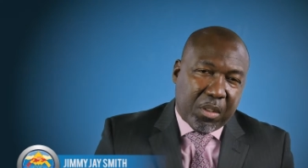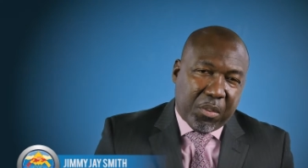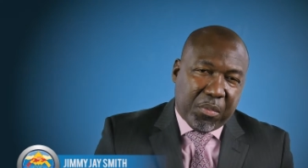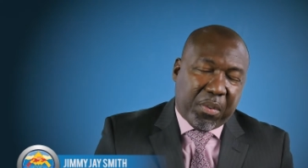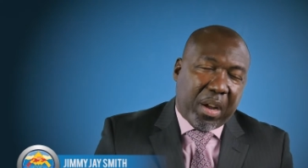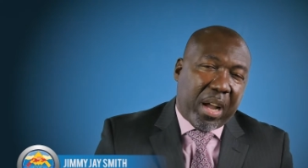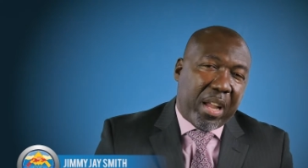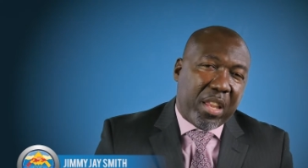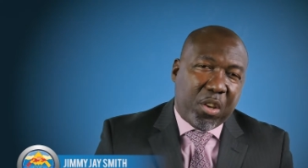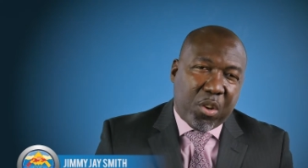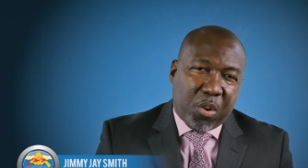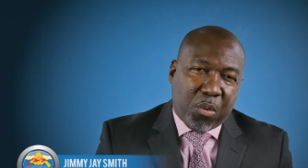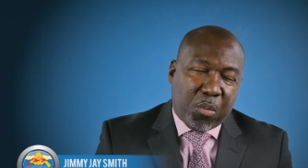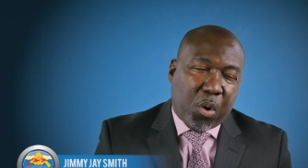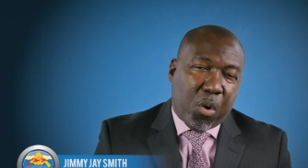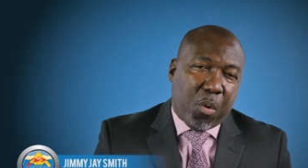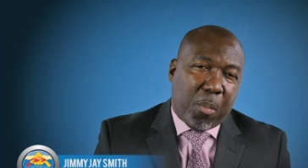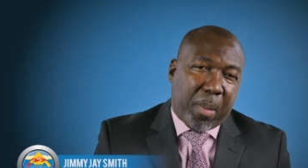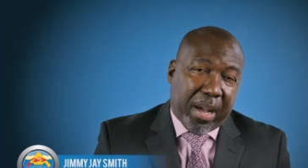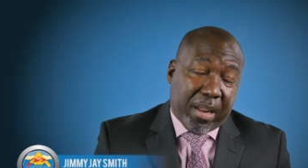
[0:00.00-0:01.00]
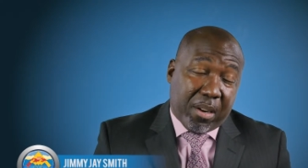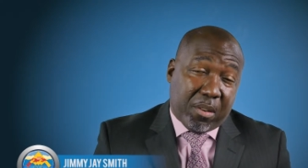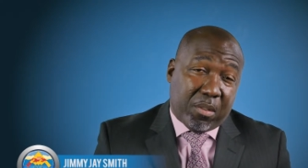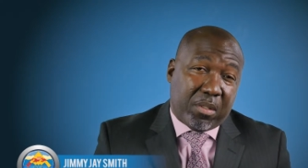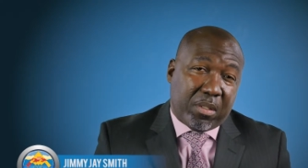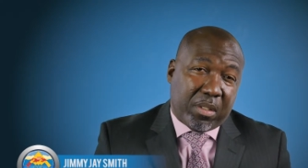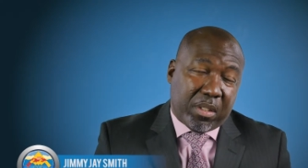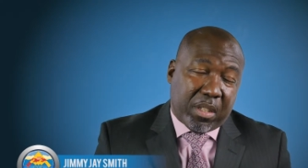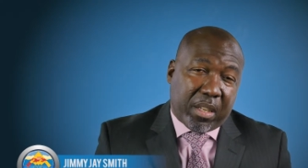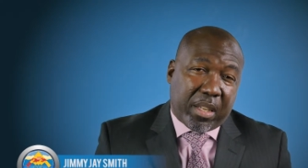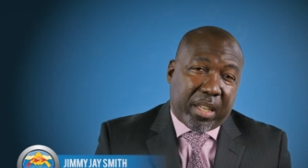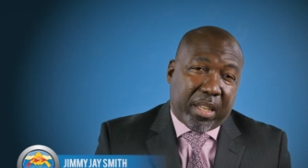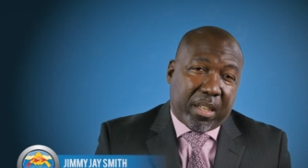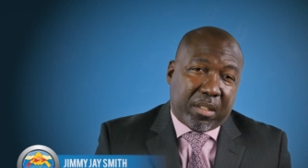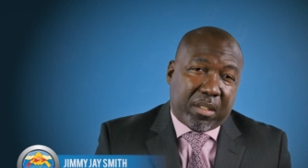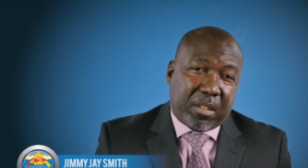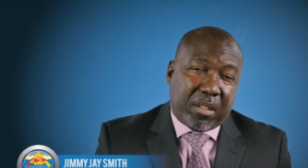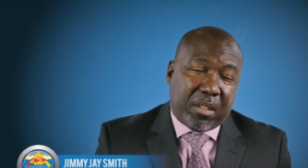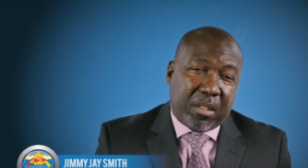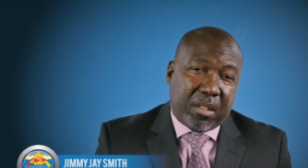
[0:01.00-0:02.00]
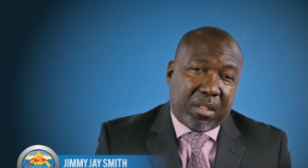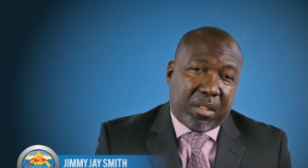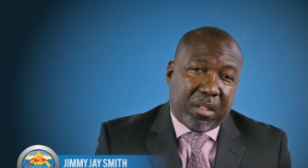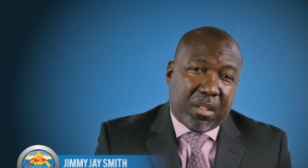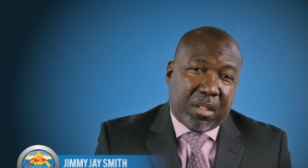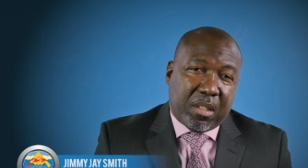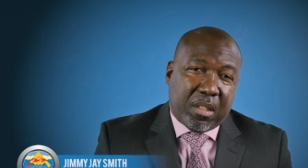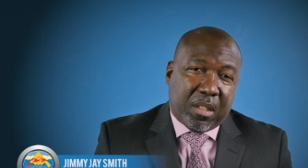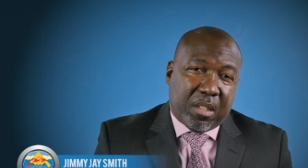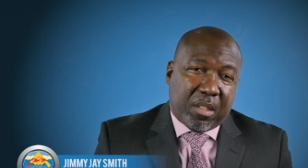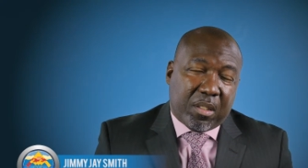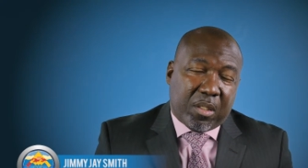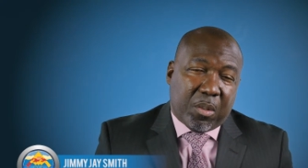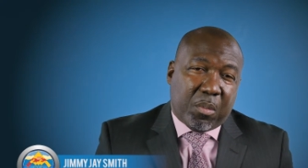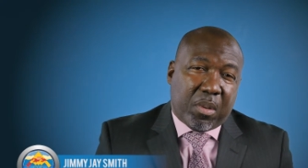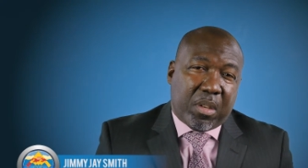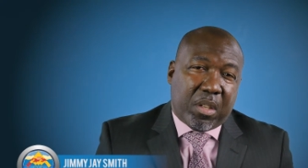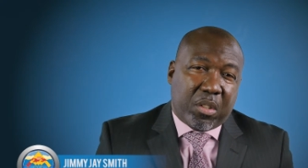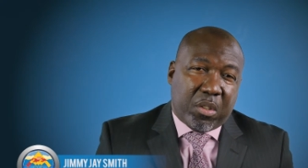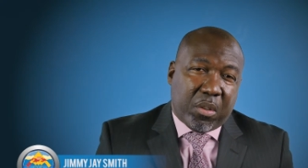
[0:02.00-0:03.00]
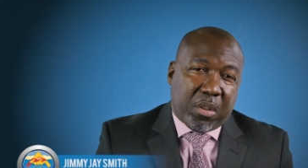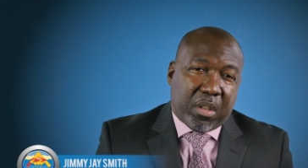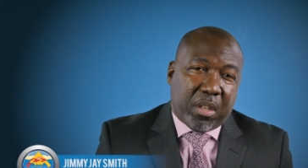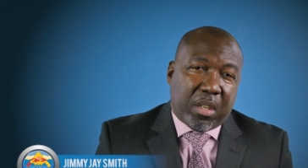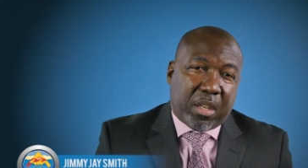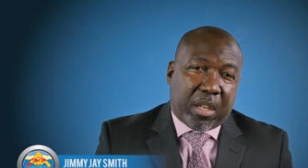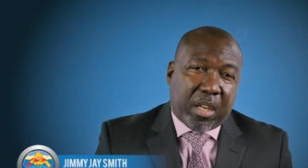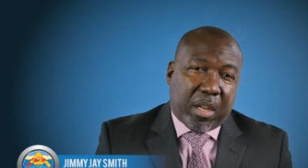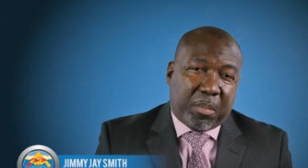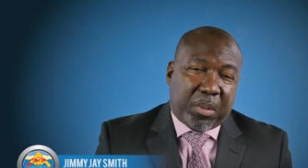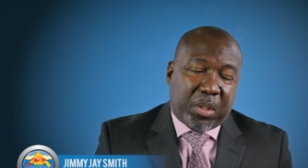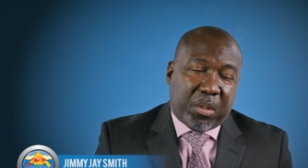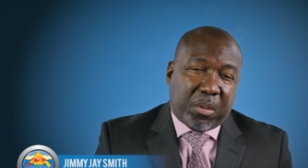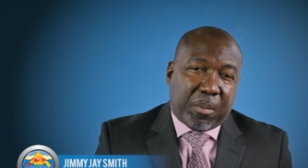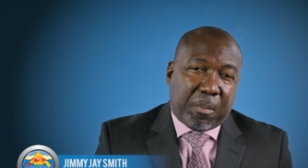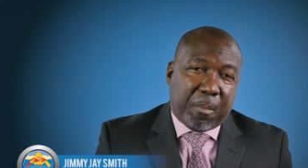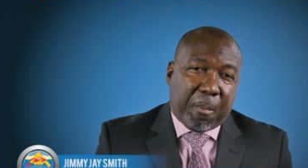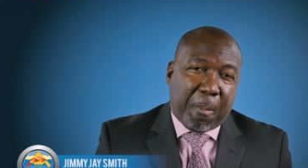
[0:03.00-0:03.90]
Find your role model, young kids, someone that you can look up to.